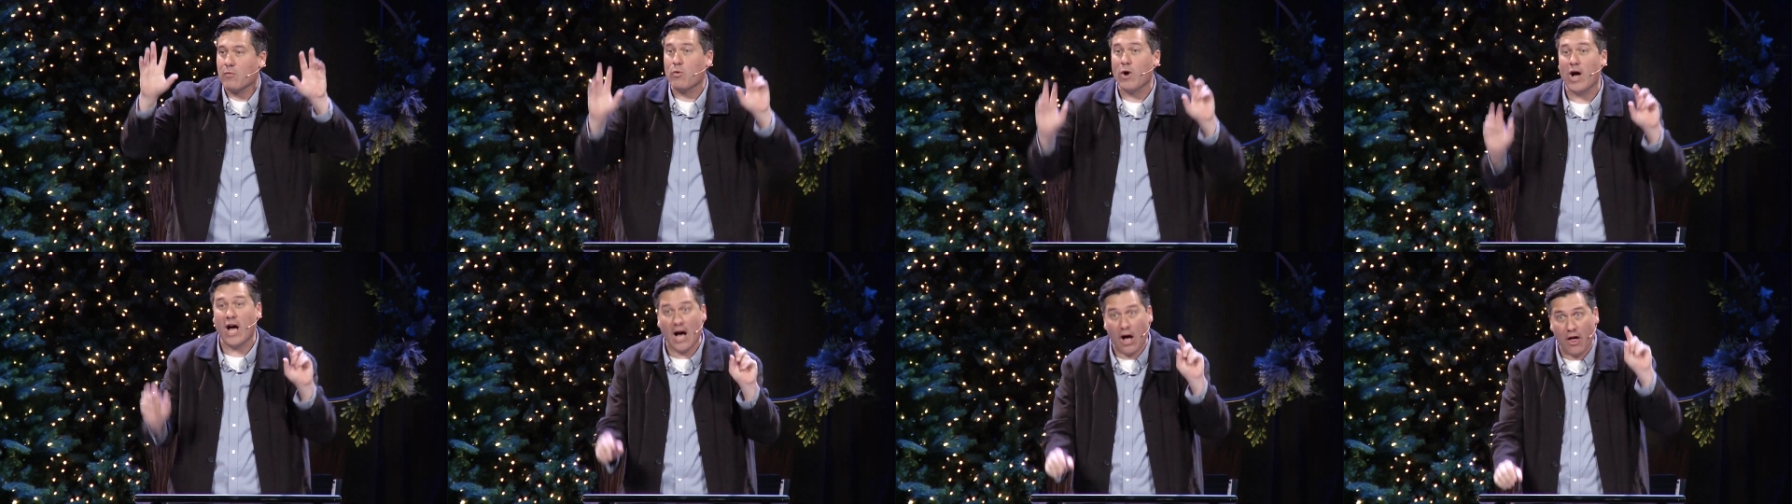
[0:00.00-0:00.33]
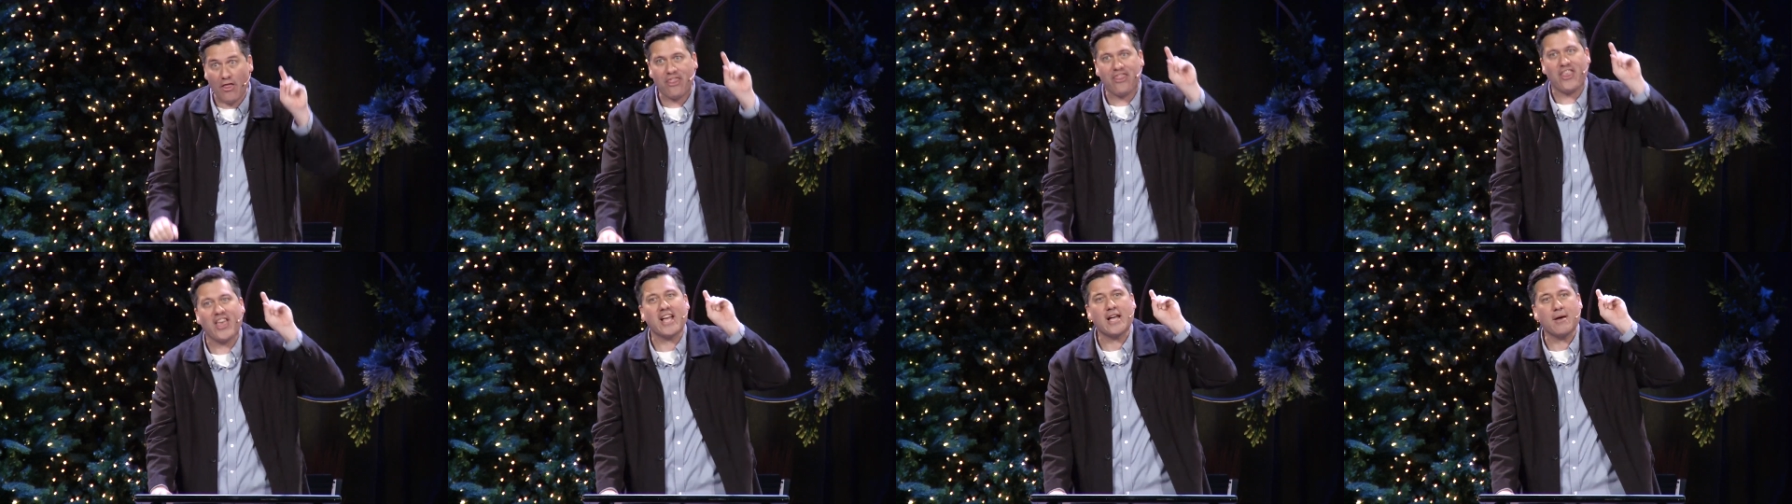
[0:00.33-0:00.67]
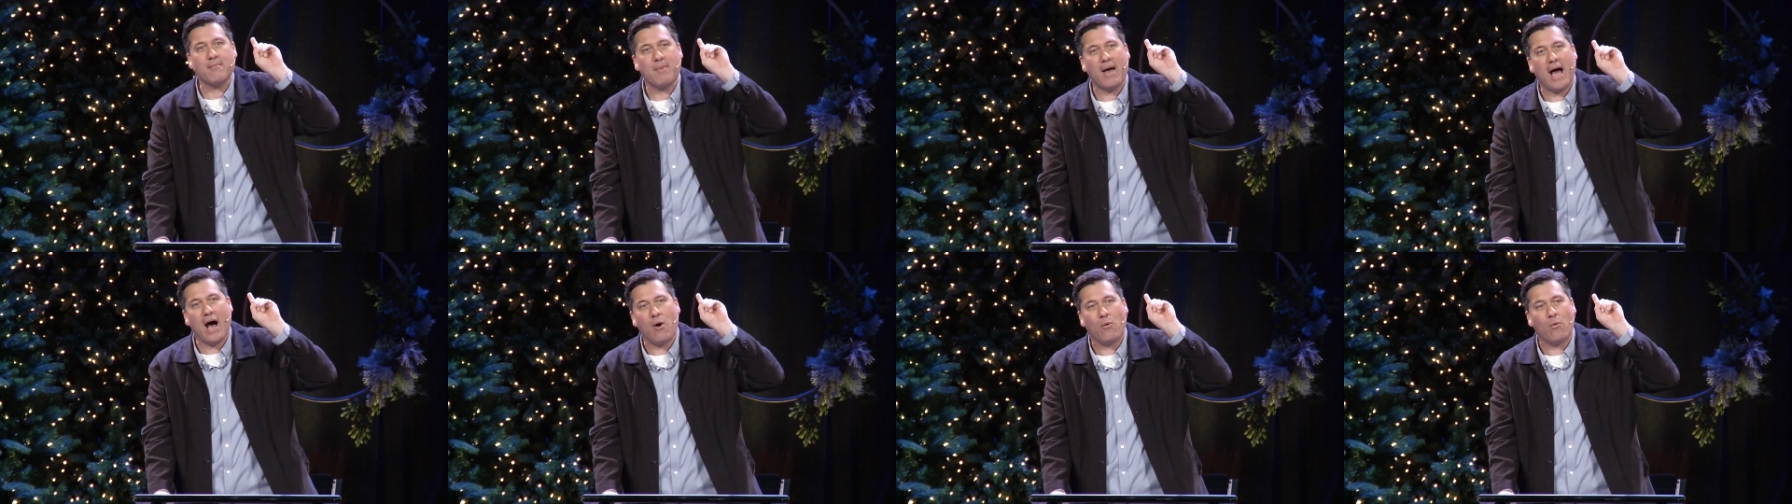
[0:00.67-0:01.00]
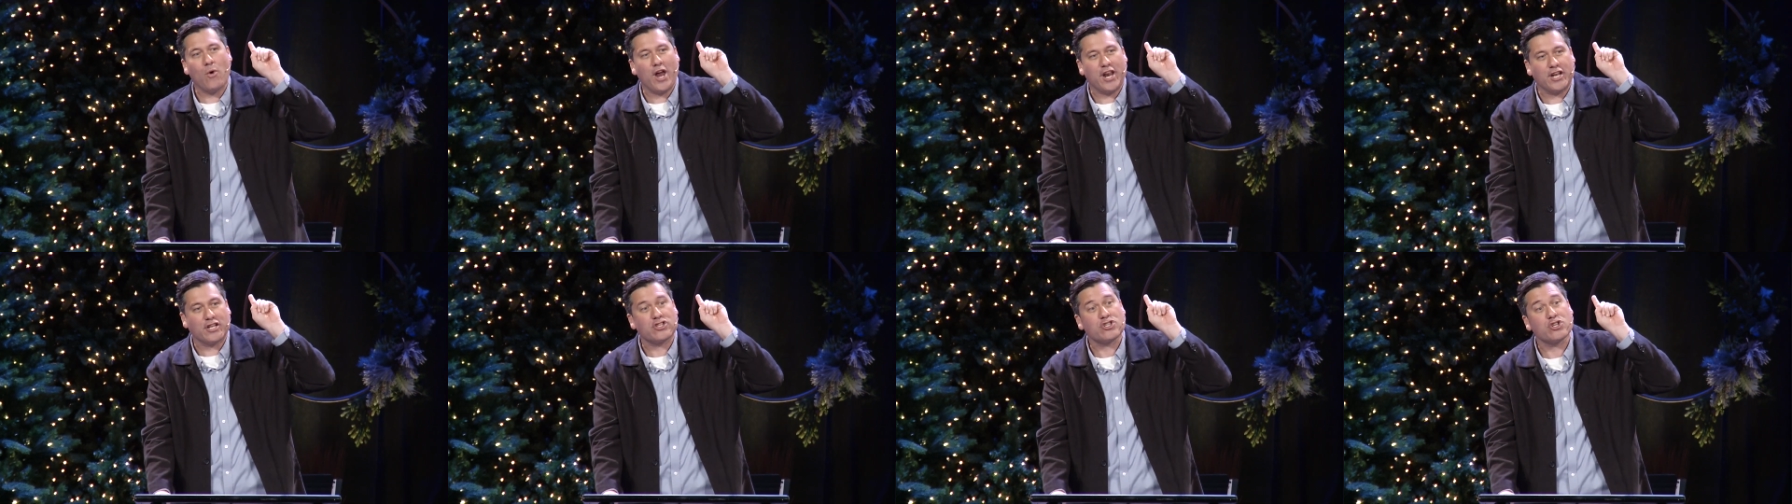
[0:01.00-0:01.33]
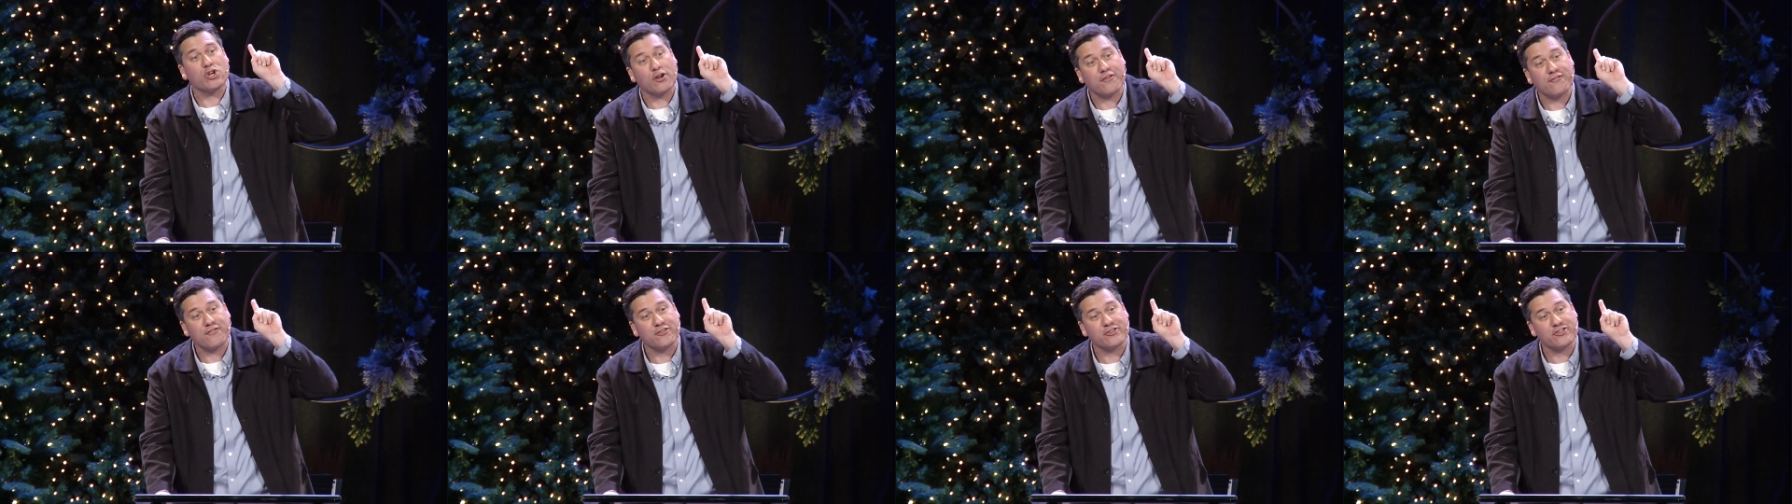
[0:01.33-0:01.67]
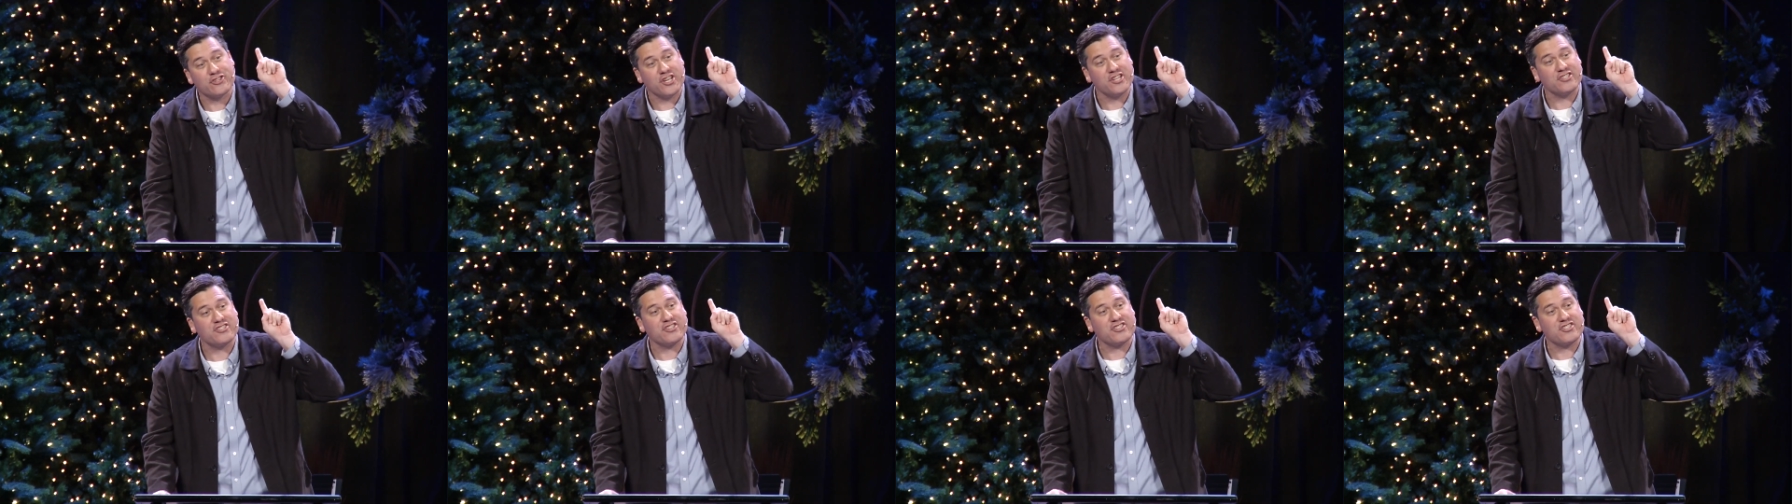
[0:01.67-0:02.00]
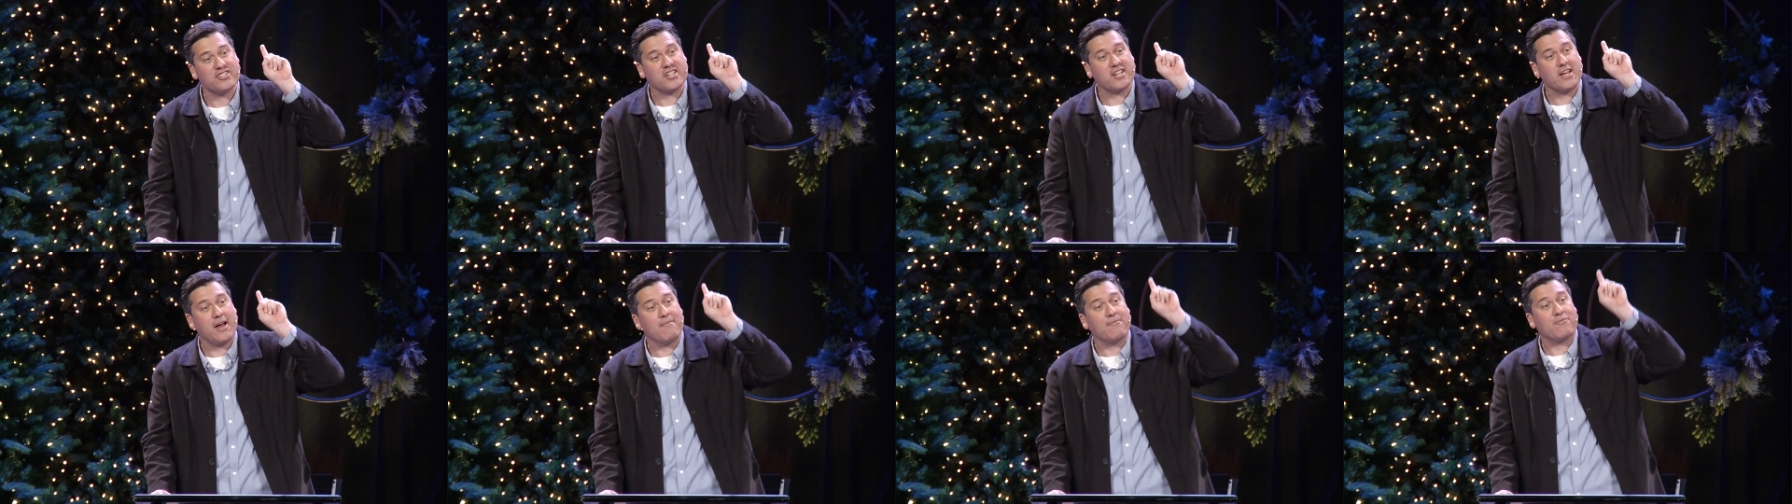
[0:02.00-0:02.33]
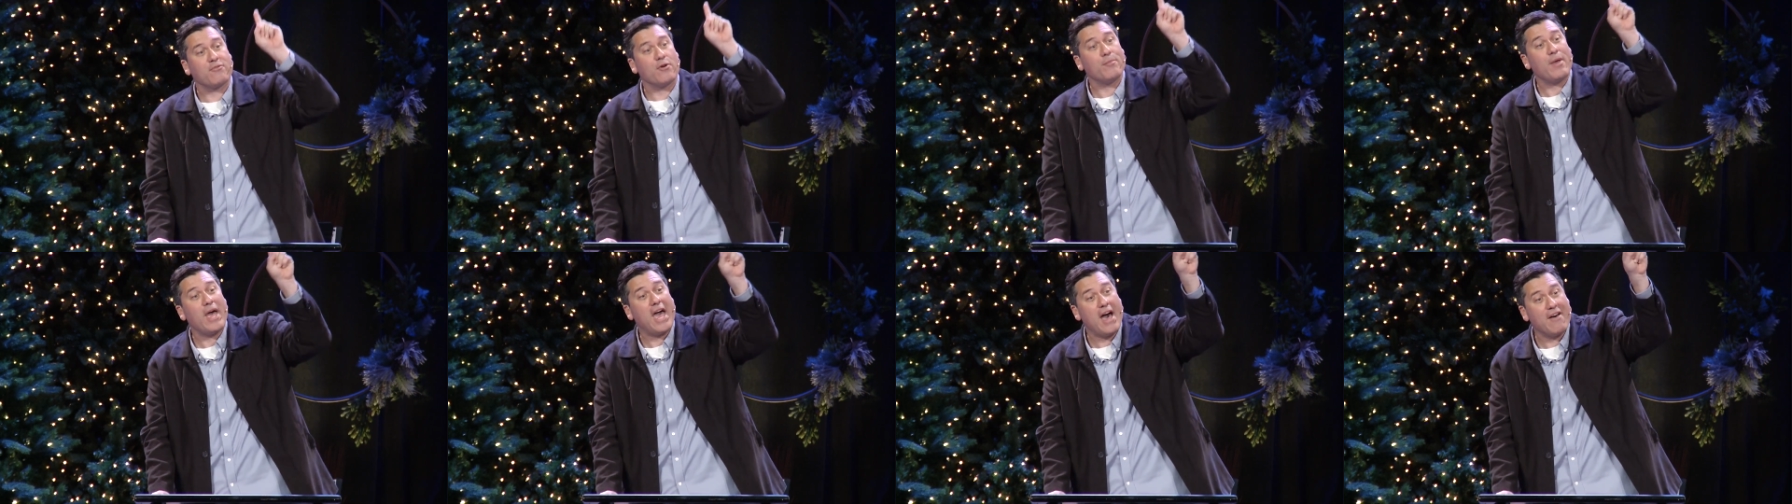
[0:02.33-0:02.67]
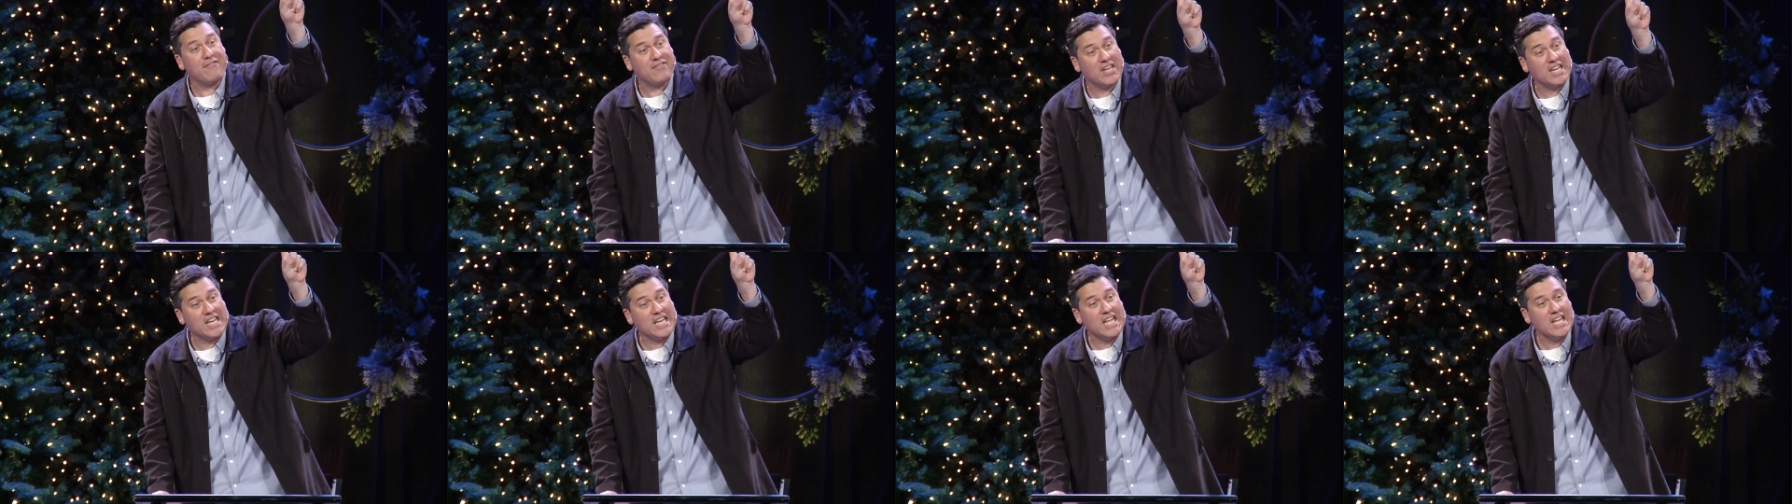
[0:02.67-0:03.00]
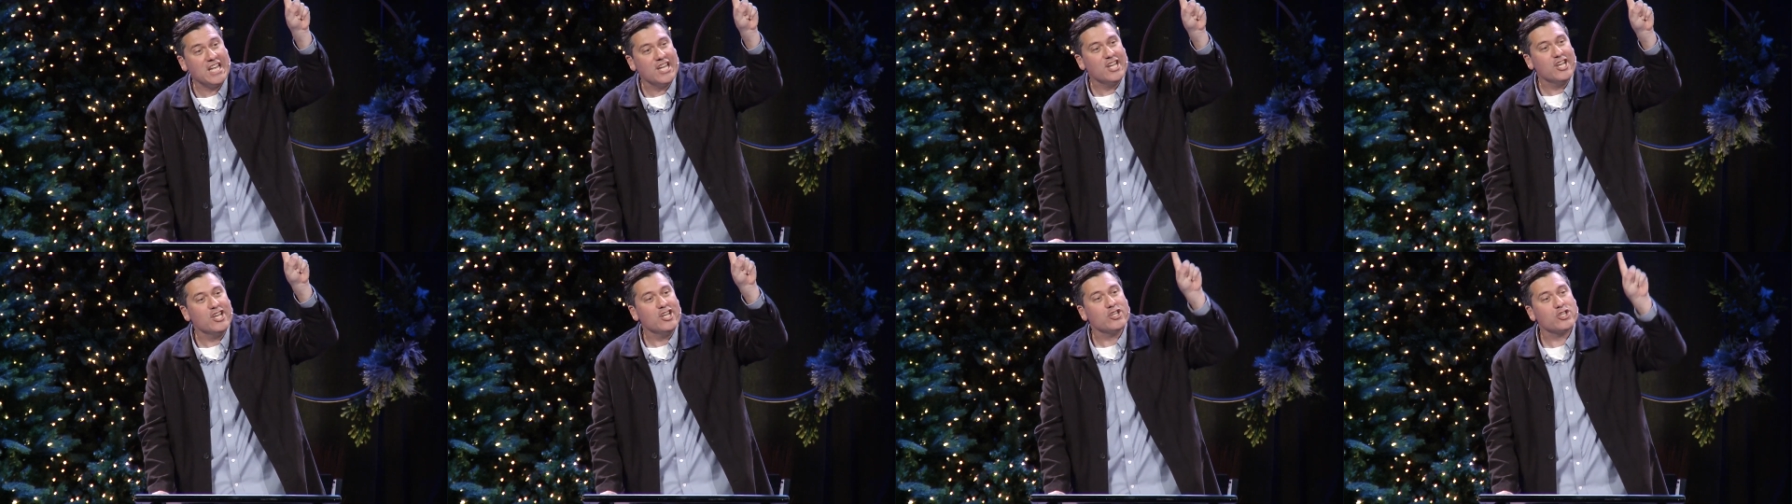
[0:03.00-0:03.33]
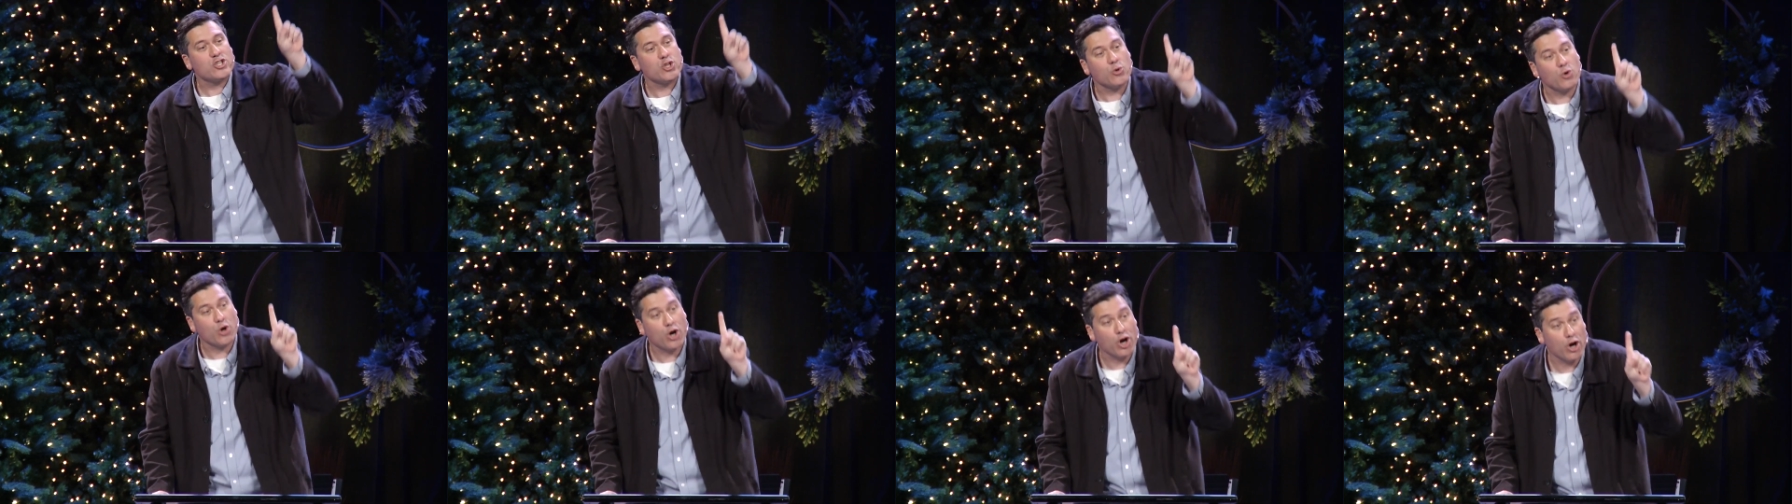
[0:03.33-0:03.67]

Well, think about what it took for Jesus to come from heaven to